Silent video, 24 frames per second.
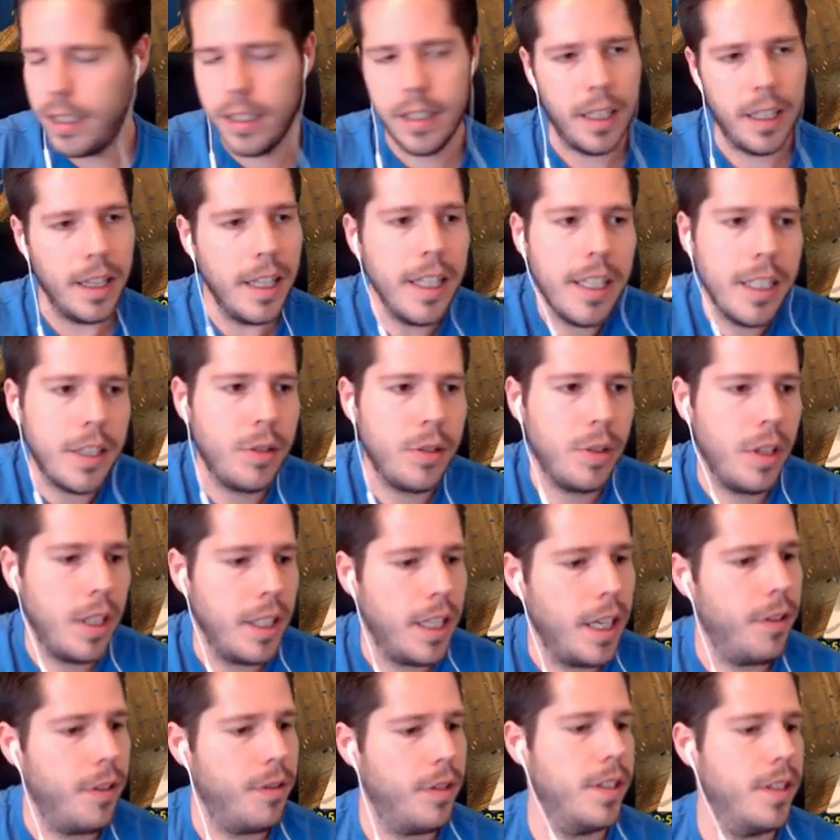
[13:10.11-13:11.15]

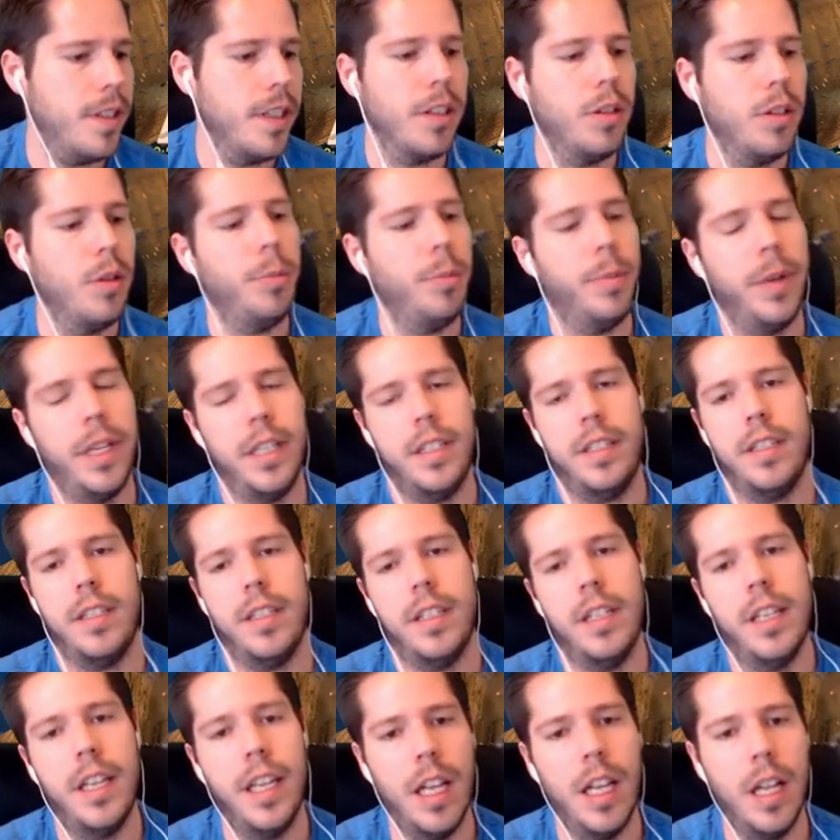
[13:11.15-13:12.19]
literally every single bit
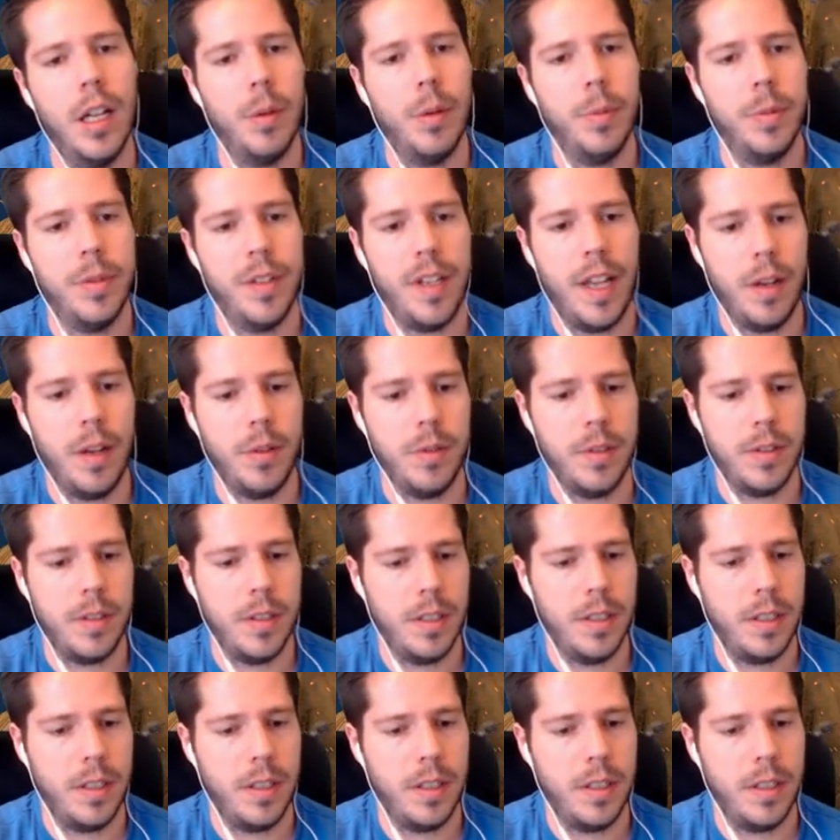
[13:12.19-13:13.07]
helps out